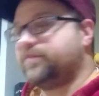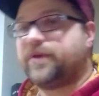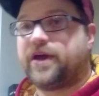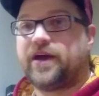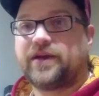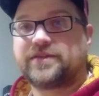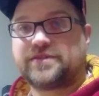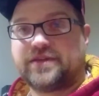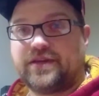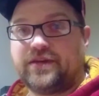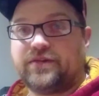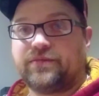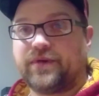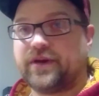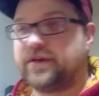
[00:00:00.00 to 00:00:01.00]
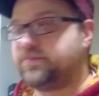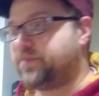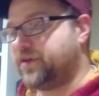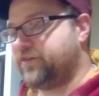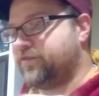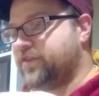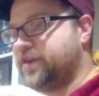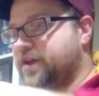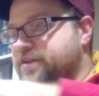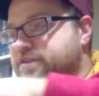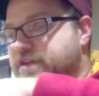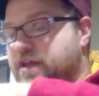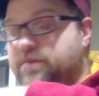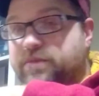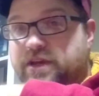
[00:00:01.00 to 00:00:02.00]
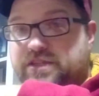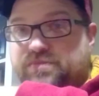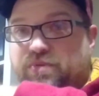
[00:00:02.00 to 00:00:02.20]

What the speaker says: box, and you're ready to play for the next game. It's